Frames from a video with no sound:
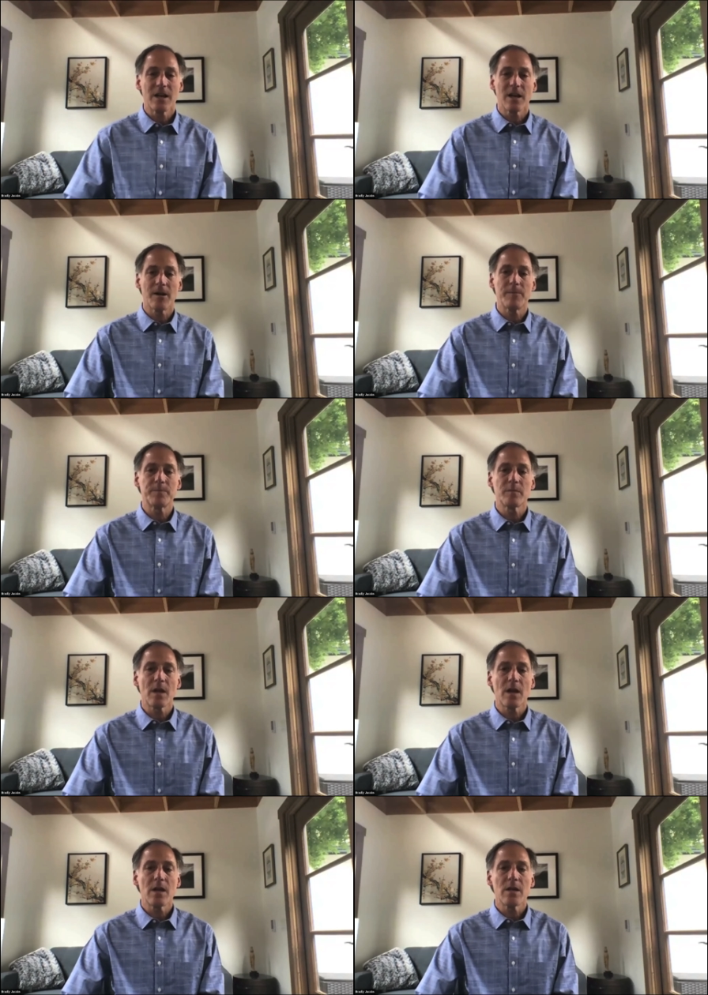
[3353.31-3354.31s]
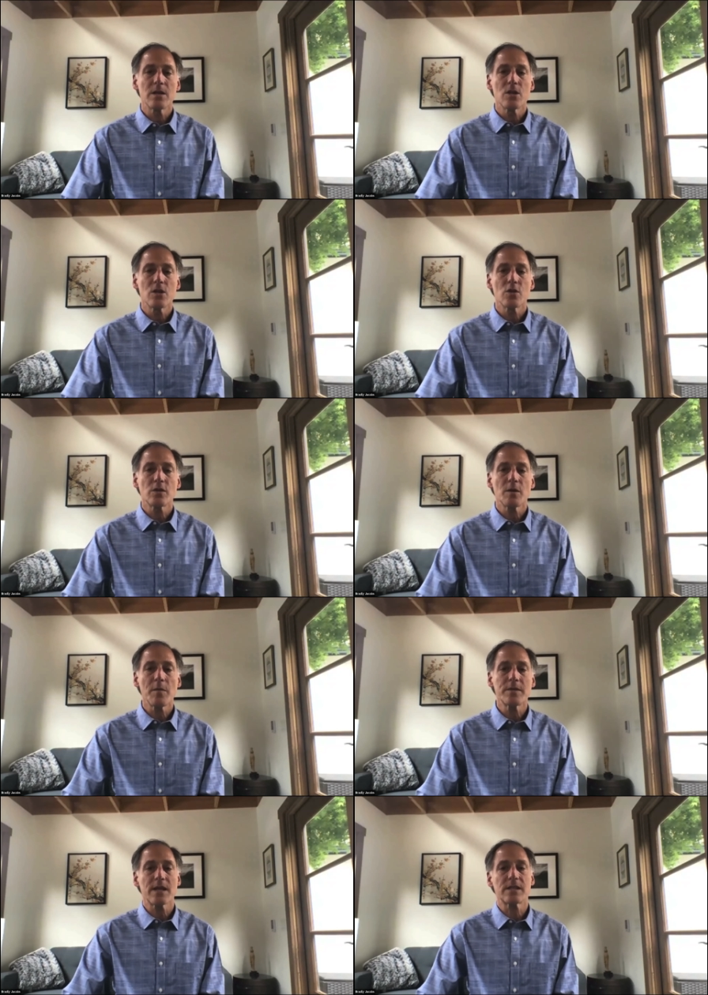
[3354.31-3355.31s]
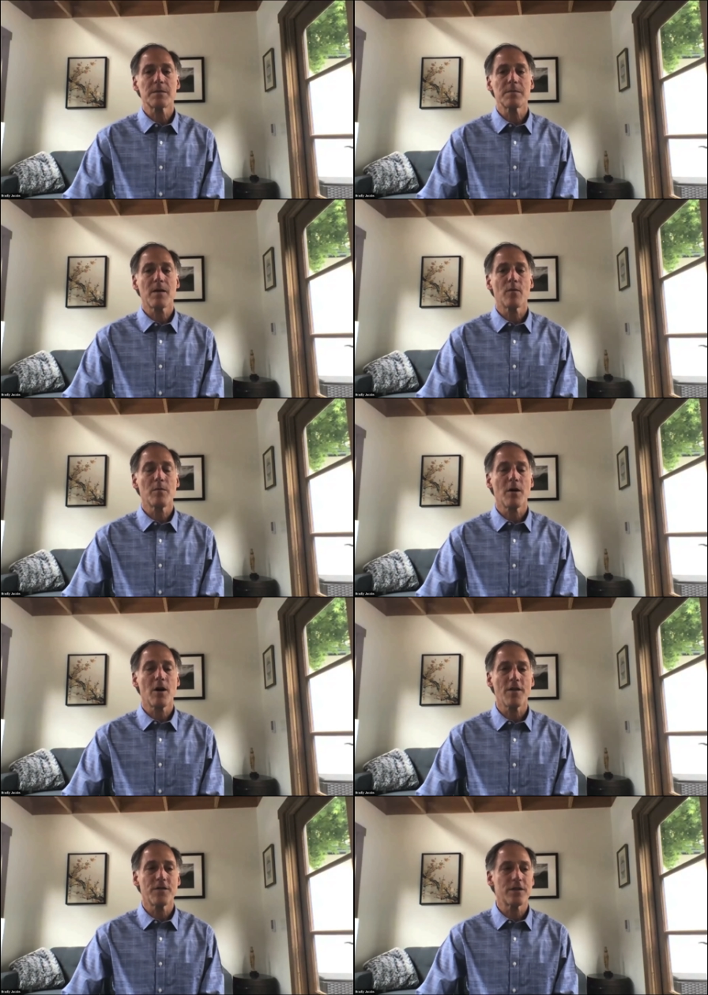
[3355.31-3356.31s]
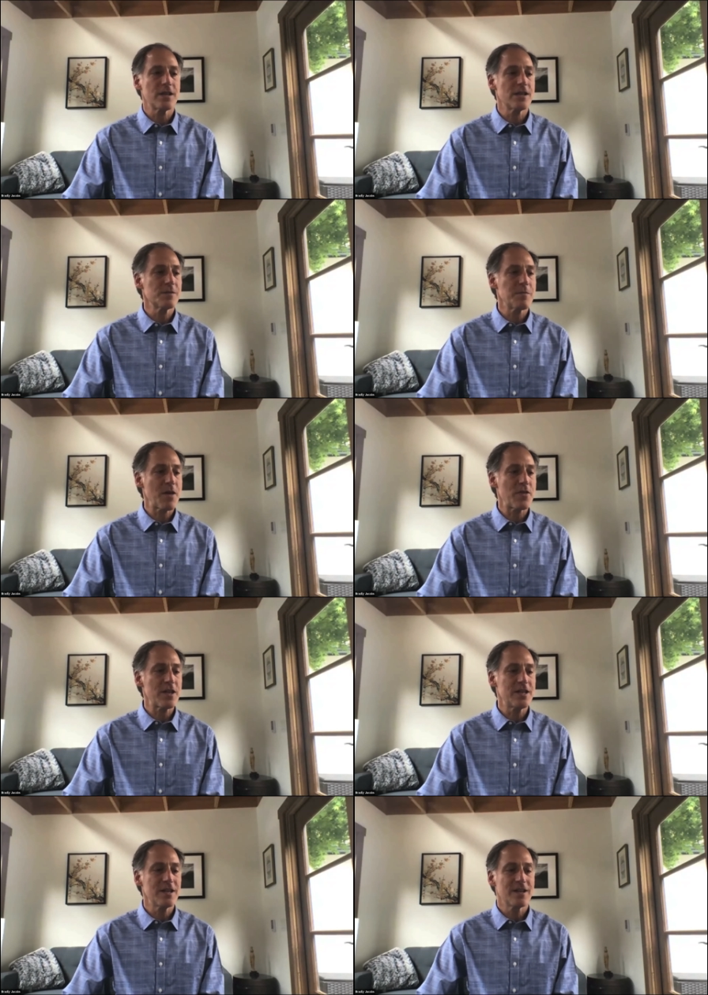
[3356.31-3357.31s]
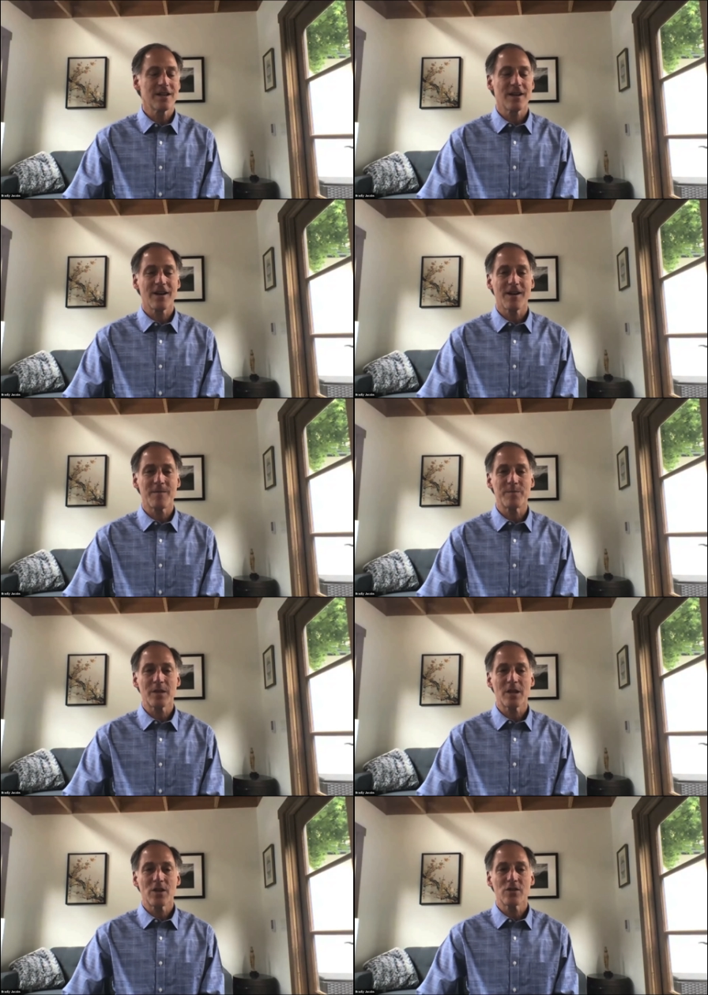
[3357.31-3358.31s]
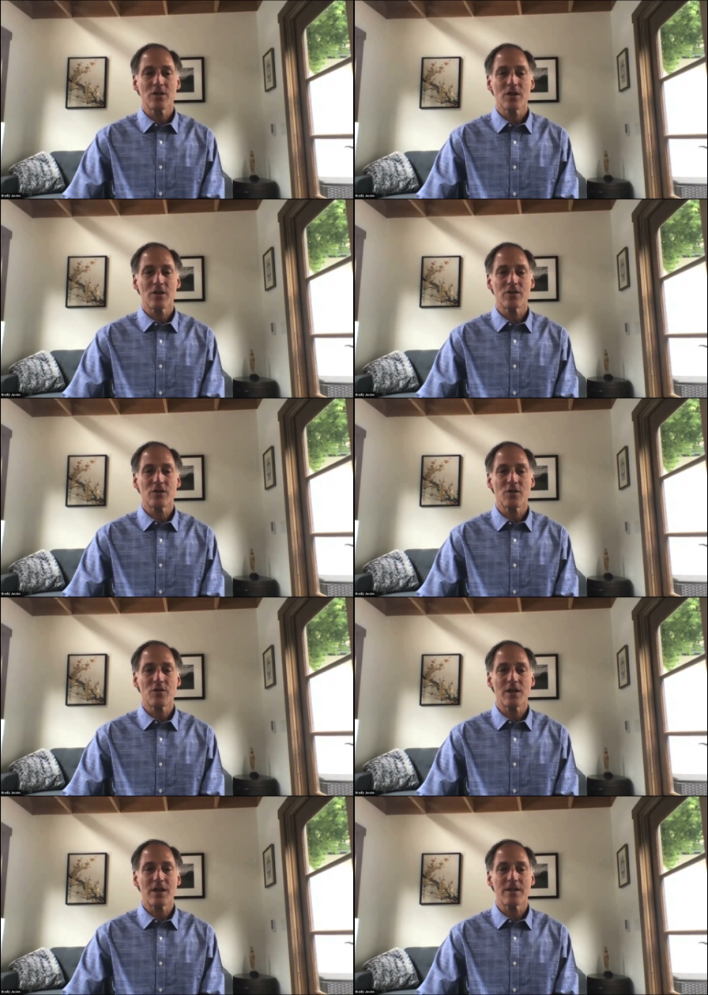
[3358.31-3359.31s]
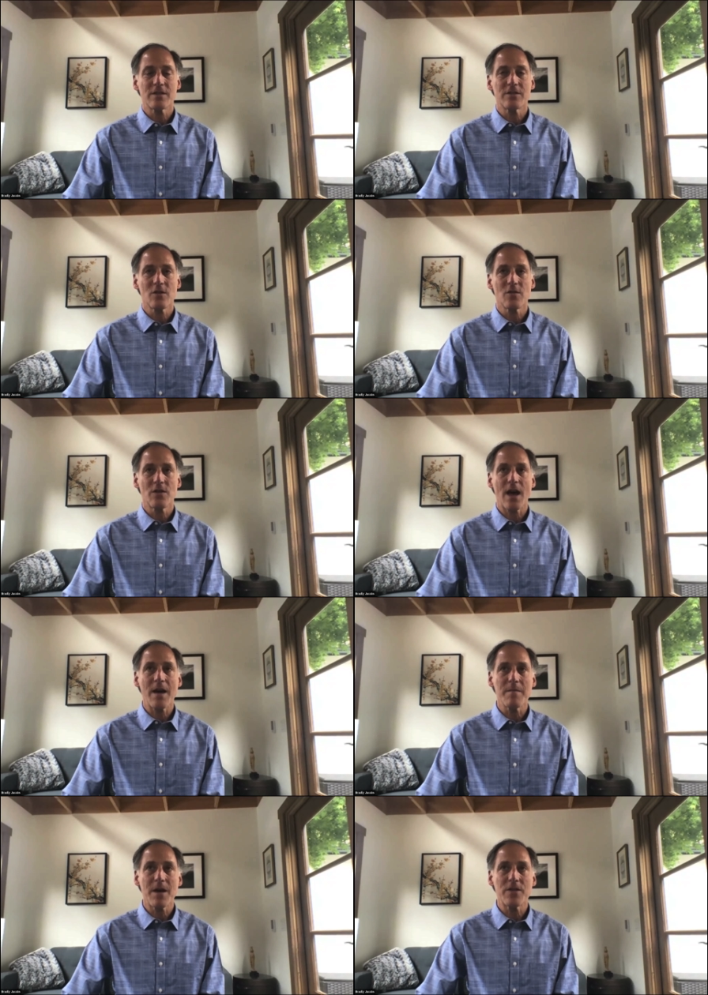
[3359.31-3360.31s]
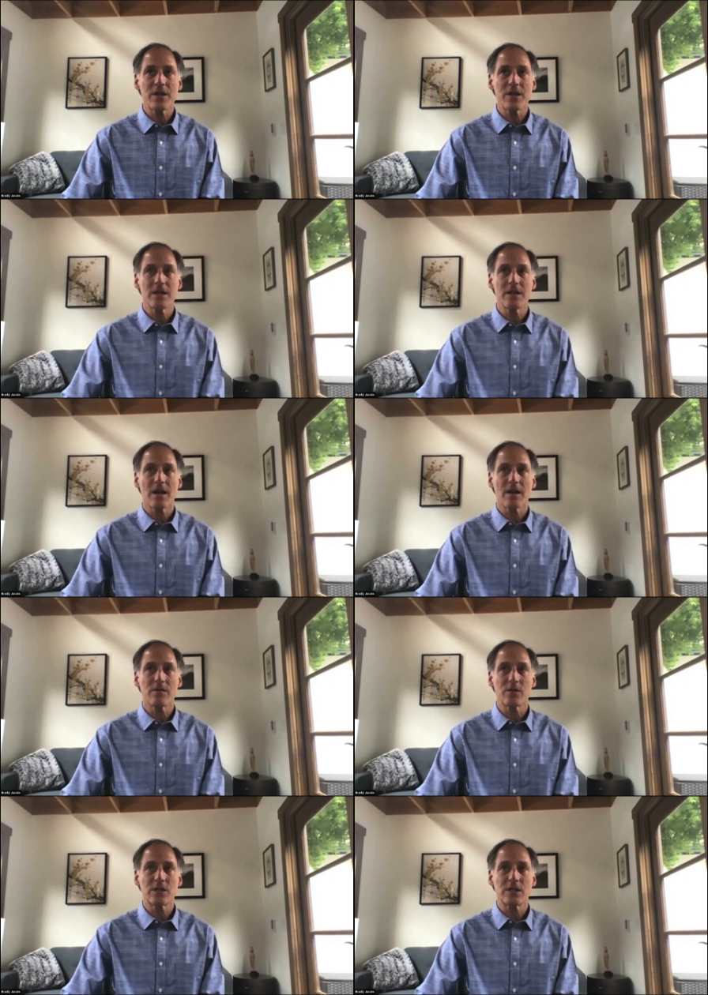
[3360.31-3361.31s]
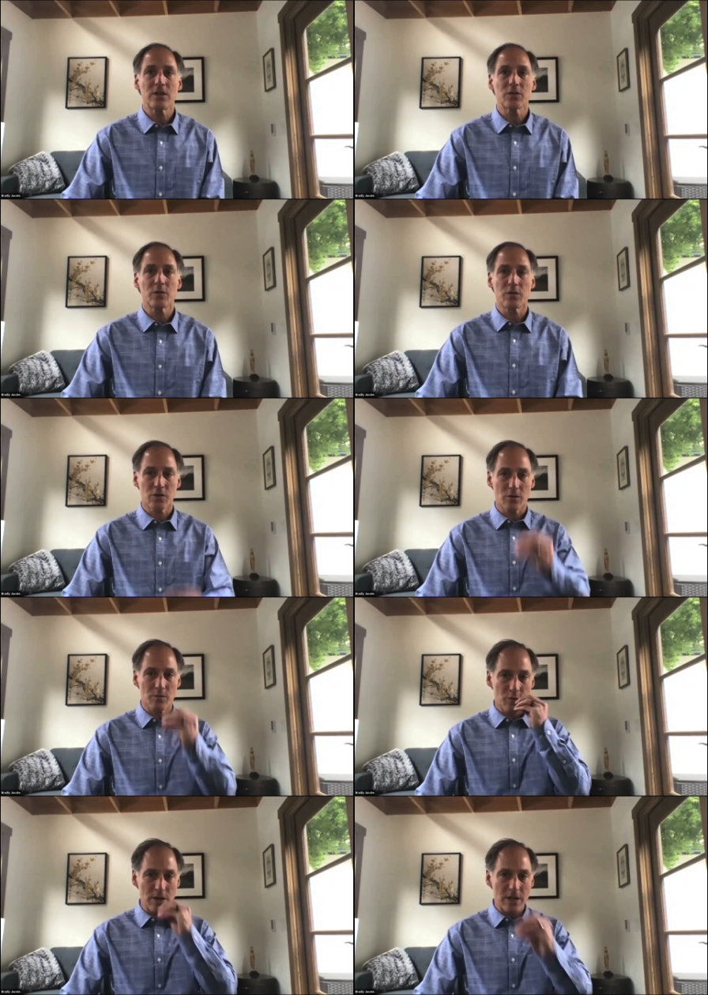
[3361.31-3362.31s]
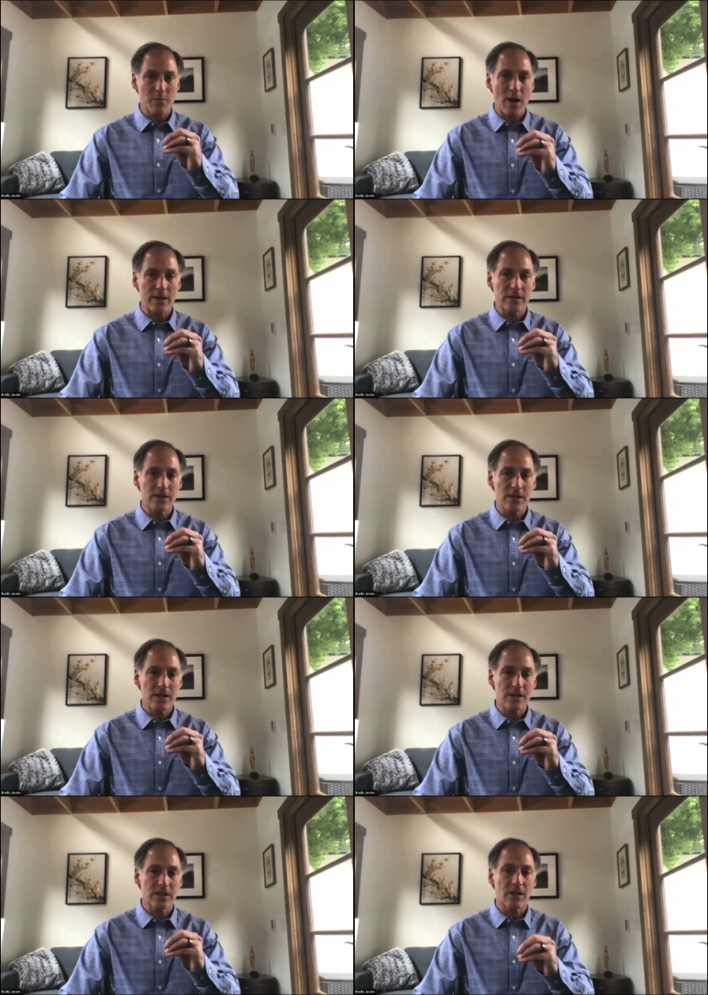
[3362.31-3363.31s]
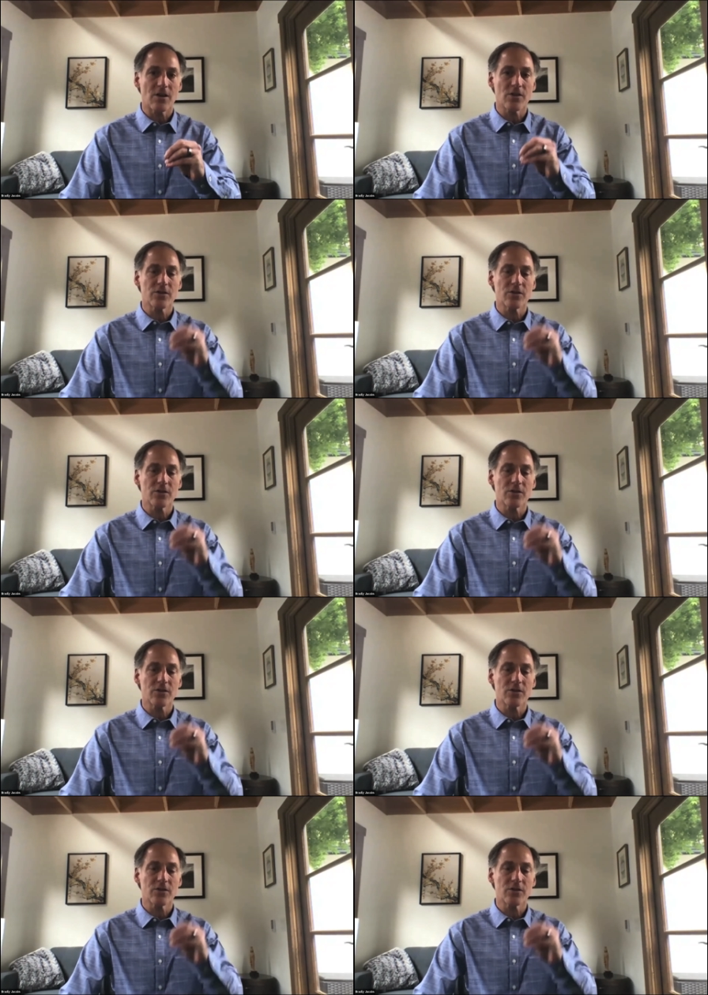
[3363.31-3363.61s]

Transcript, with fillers: Um, so someone was asking about Wim Hof and his method. Um, so the, so that method uh, which deals with certain breeding practices and also